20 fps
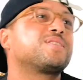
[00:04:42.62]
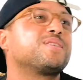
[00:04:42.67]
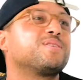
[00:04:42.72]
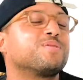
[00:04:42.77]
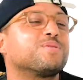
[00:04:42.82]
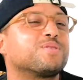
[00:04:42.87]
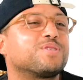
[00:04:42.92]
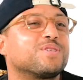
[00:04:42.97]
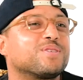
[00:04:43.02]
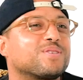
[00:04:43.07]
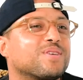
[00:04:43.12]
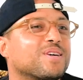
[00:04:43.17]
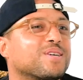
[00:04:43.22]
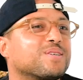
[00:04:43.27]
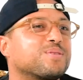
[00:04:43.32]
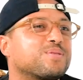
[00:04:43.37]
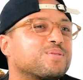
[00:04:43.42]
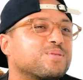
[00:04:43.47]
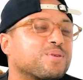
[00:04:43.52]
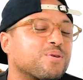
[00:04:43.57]
he was just
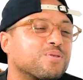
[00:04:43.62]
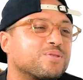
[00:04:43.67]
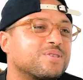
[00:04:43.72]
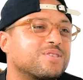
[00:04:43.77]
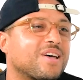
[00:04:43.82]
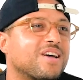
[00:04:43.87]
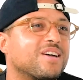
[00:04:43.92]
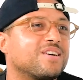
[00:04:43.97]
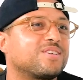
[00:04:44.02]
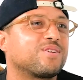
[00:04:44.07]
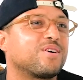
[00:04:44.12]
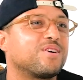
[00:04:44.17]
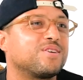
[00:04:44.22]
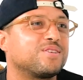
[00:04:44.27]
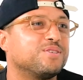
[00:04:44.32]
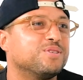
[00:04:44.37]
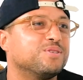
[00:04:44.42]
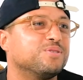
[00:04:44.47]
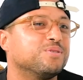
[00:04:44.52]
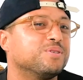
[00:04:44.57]
like so psyched
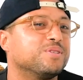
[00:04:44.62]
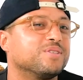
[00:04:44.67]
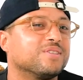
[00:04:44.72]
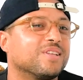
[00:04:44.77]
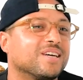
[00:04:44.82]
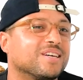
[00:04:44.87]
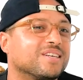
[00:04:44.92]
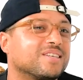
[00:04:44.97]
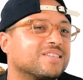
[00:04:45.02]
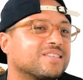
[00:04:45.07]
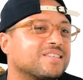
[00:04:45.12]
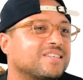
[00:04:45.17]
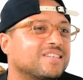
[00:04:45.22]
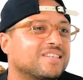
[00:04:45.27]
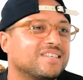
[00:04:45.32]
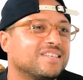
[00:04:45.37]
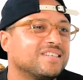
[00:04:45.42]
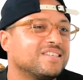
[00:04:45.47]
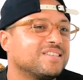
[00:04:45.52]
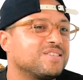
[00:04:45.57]
on you, and like,
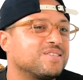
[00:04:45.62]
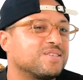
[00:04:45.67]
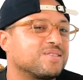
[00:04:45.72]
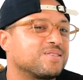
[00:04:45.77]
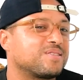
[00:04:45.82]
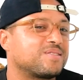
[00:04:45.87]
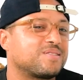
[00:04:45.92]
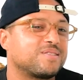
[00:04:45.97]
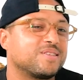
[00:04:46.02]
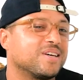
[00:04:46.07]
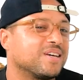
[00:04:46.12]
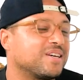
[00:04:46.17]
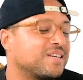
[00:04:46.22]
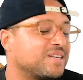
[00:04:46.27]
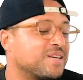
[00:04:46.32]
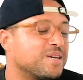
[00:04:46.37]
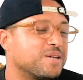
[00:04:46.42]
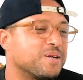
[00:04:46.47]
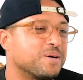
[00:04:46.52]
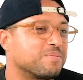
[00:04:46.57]
he
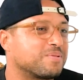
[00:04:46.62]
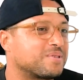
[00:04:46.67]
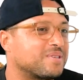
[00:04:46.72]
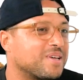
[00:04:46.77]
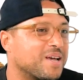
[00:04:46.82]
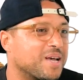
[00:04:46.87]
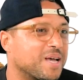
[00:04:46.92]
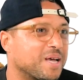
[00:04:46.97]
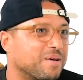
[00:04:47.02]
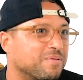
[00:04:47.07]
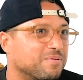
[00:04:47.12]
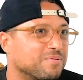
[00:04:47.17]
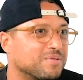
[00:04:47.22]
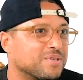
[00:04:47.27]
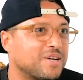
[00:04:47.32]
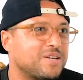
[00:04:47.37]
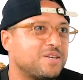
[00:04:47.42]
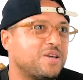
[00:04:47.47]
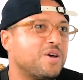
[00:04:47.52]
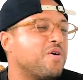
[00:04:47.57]
hit up Sam and was
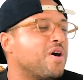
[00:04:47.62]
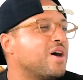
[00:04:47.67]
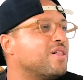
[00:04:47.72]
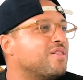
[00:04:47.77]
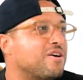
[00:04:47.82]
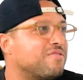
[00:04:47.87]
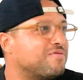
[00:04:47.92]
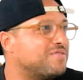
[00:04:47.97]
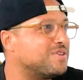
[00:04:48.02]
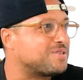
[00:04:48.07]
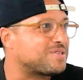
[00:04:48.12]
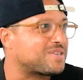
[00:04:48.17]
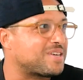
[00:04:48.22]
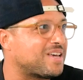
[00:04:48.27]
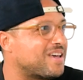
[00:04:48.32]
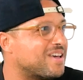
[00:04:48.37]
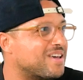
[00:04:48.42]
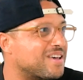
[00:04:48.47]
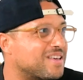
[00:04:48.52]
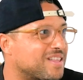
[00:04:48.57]
like, "Oh, I love this
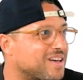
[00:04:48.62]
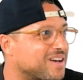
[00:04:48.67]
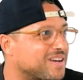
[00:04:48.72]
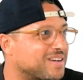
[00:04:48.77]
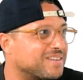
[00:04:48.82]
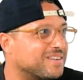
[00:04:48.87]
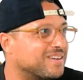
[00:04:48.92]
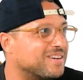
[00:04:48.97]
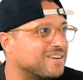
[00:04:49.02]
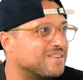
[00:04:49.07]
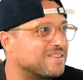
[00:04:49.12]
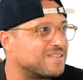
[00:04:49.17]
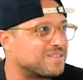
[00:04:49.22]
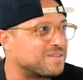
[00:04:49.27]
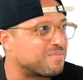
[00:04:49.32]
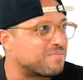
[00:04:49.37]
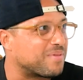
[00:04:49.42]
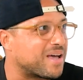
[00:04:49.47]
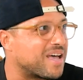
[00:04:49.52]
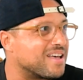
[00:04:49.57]
kid." Like,
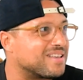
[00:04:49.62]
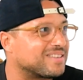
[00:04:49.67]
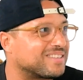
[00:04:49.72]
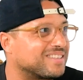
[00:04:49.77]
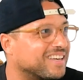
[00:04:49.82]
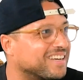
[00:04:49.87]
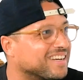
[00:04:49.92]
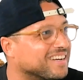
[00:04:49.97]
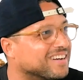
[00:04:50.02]
like,